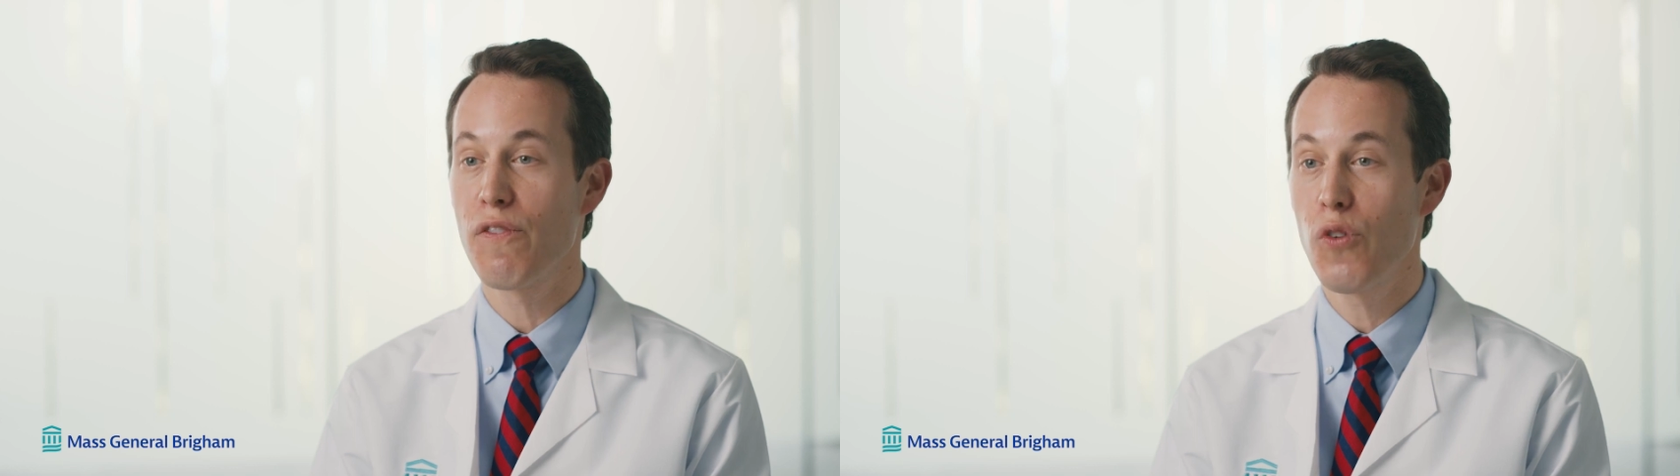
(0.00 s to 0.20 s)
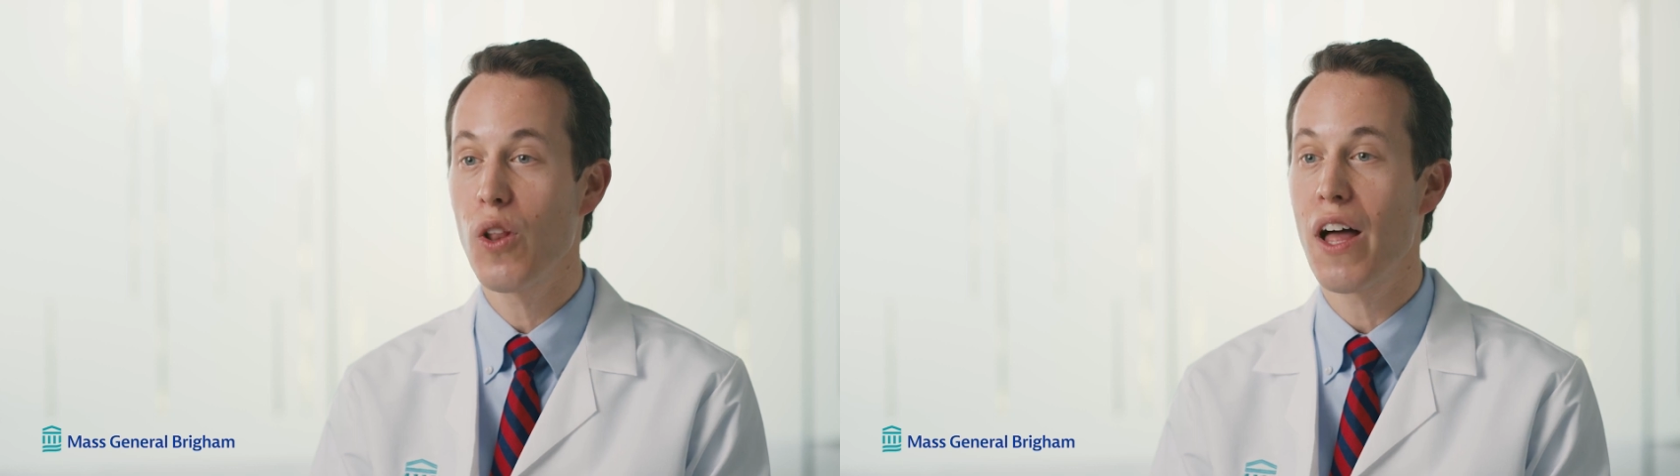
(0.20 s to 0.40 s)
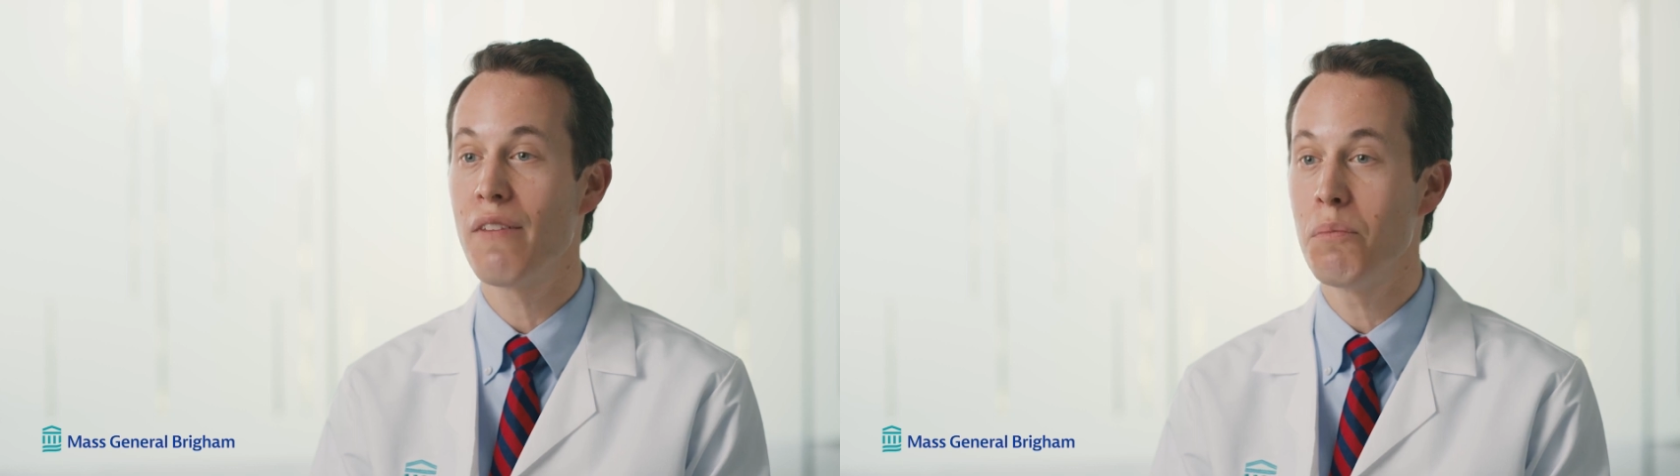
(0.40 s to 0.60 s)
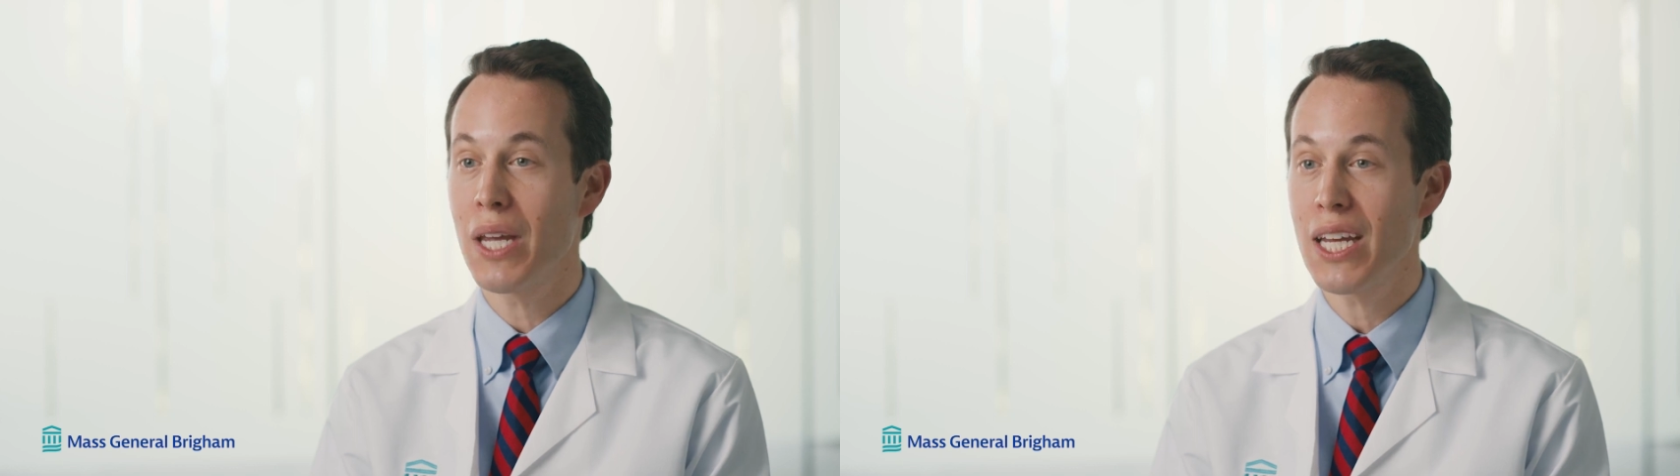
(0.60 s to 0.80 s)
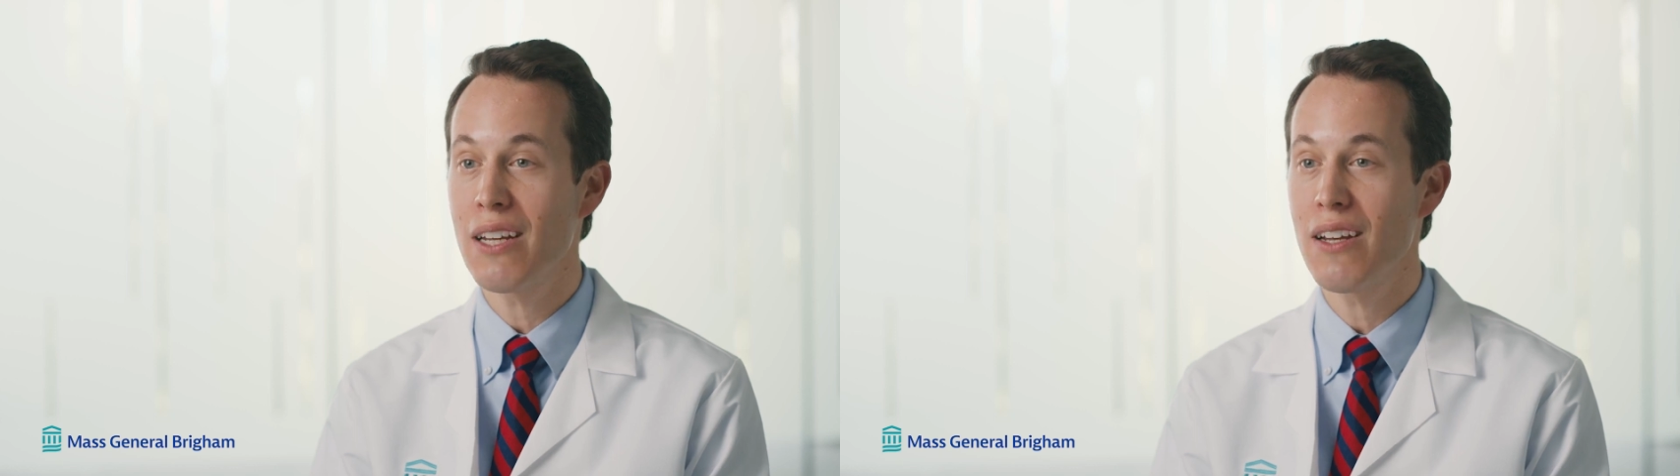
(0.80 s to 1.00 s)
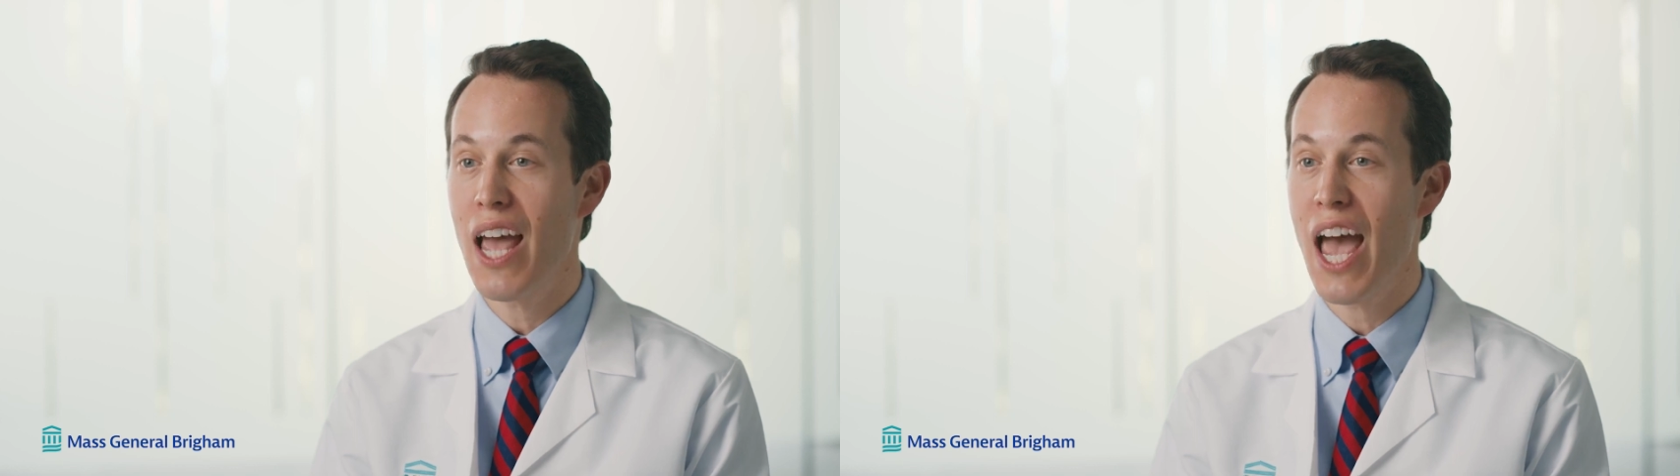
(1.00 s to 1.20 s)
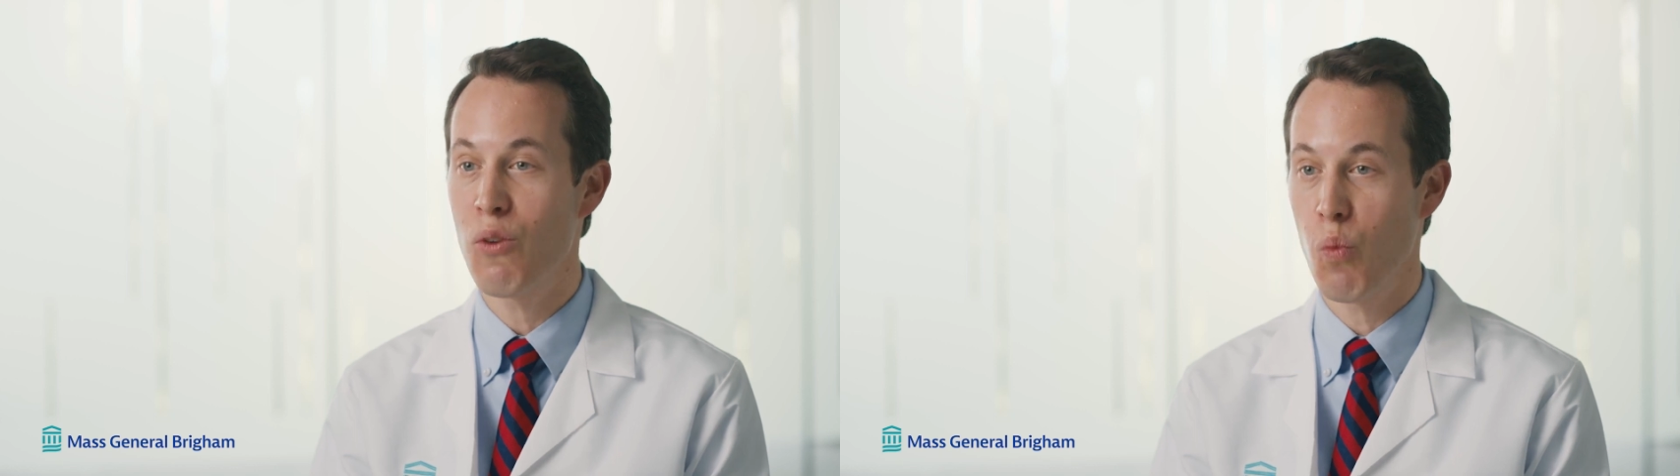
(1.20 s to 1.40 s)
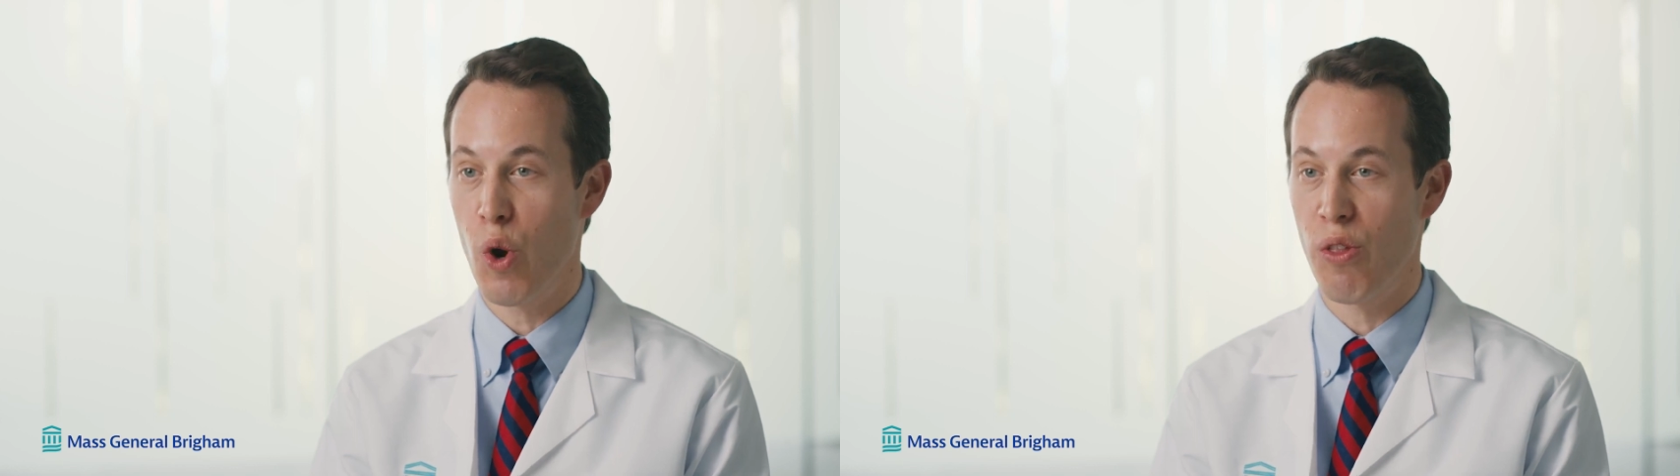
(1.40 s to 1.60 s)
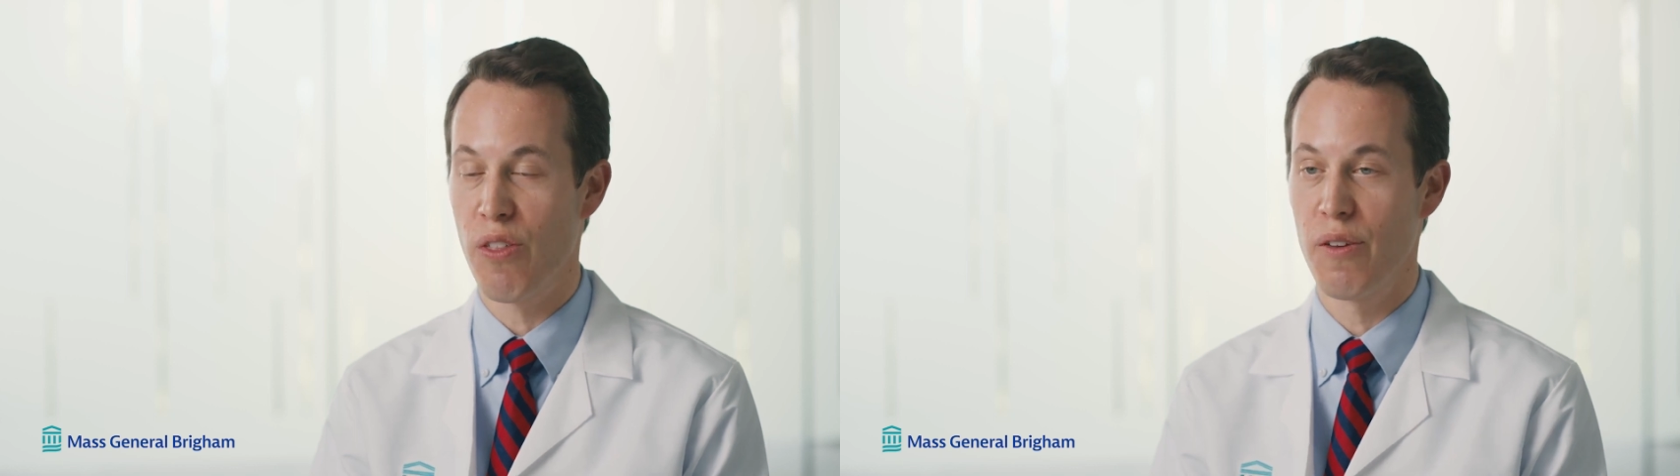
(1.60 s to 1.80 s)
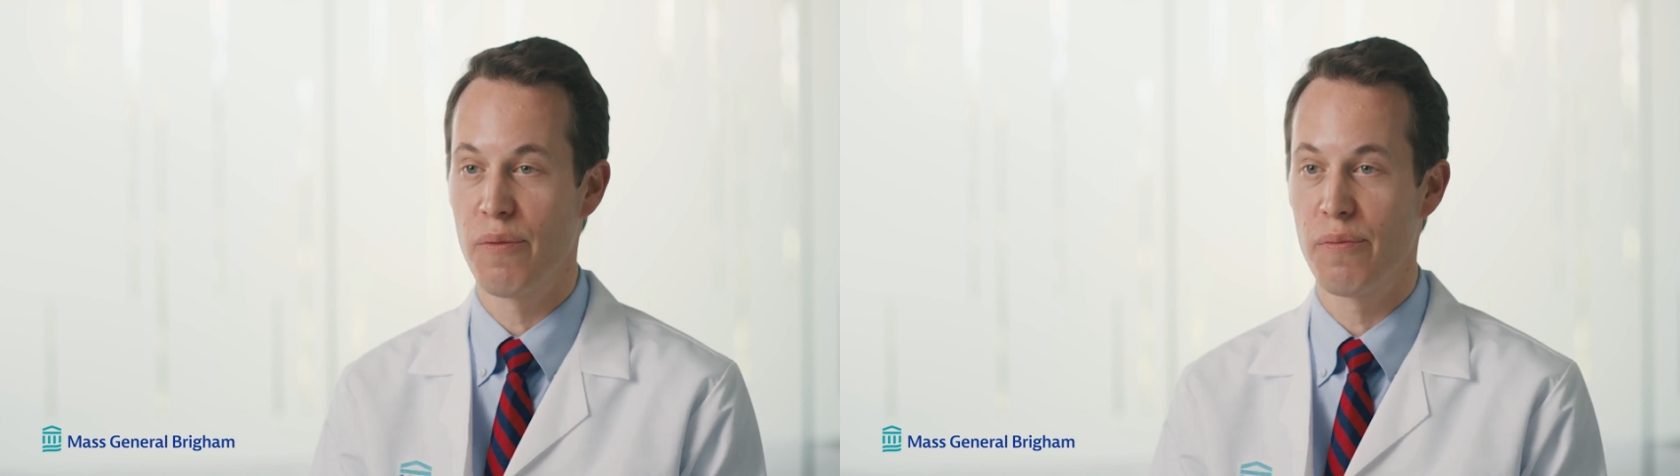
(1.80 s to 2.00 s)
full of meaning and worth.